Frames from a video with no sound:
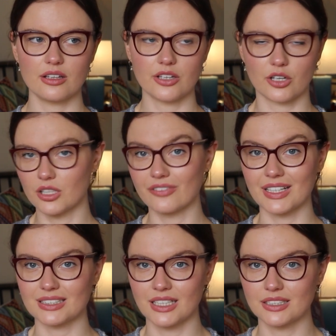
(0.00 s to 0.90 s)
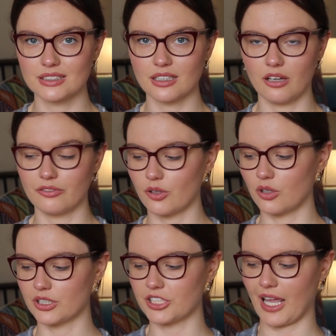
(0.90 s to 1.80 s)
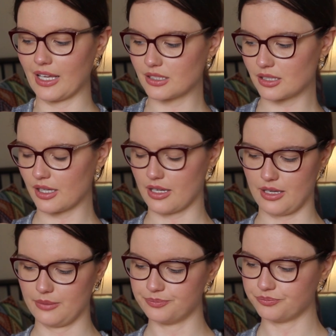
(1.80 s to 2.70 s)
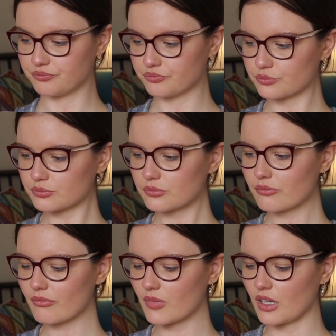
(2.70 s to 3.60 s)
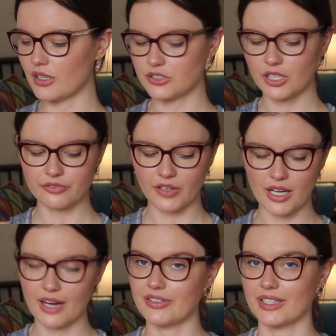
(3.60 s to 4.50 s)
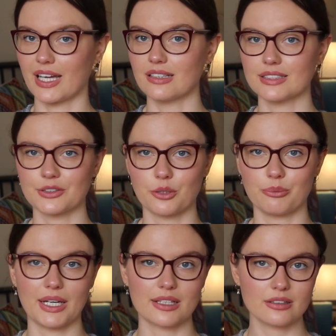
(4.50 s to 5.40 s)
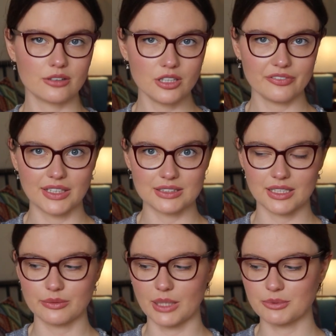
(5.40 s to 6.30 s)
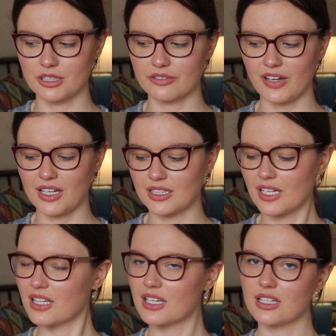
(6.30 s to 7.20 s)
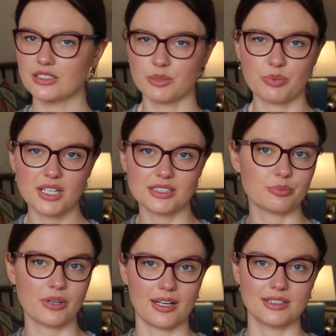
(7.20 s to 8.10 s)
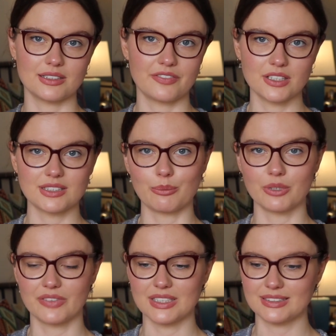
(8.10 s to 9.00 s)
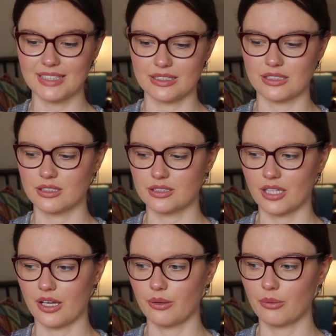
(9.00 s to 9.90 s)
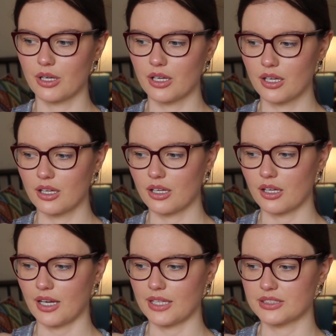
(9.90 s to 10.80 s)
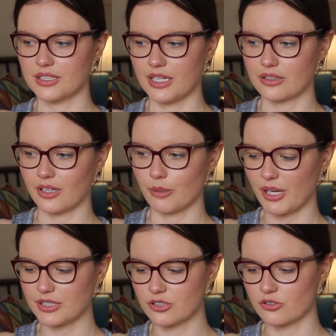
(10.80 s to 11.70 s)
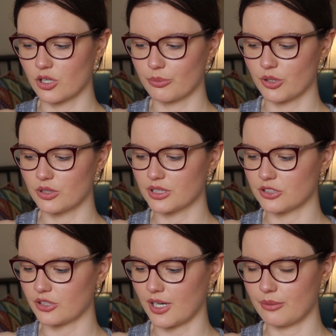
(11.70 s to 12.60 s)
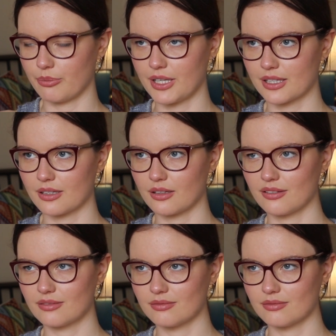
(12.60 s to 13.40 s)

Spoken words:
the colour fastness of all the shades, and so far everything else had come back colour fast. It was absolutely fine. Surprise, surprise, the first sample of this didn't, so had to then go back to the drawing board and try and pick